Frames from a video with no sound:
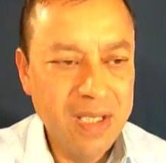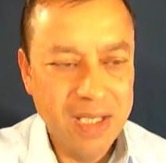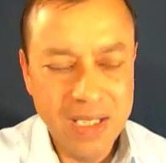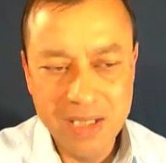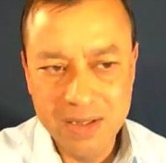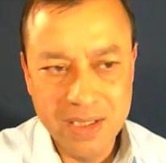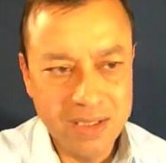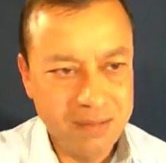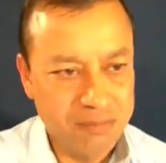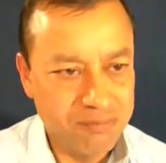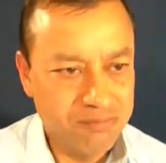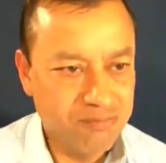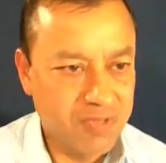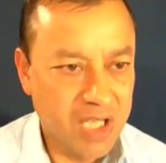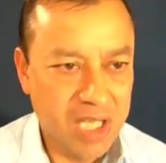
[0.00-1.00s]
and you can
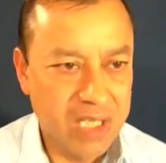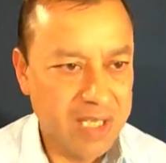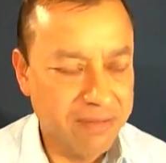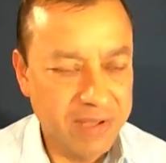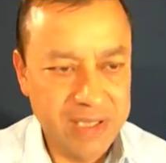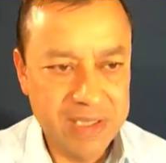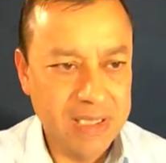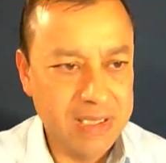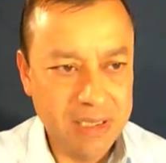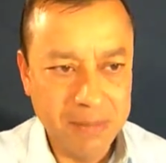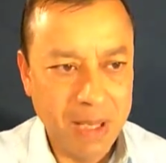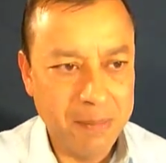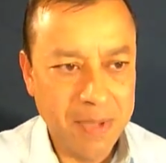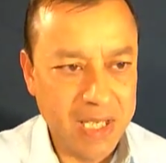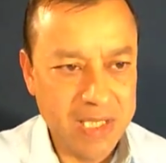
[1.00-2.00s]
run different sets of
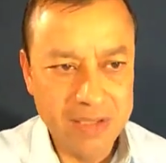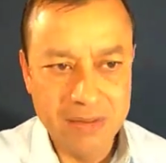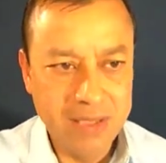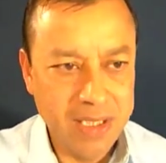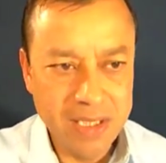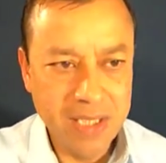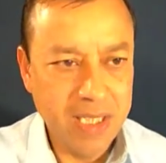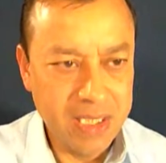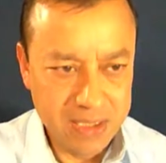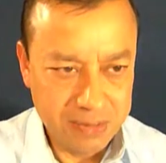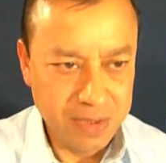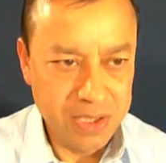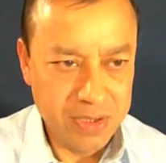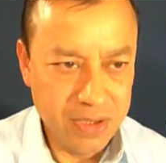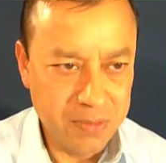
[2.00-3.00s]
application in each
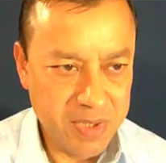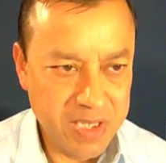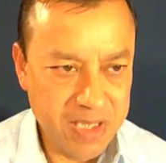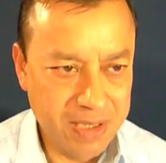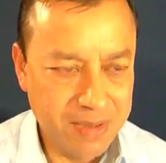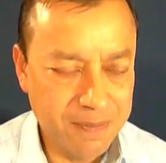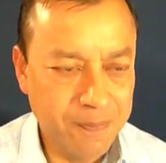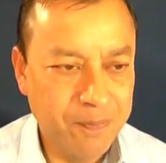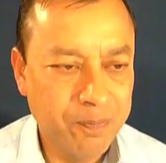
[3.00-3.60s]
virtual machine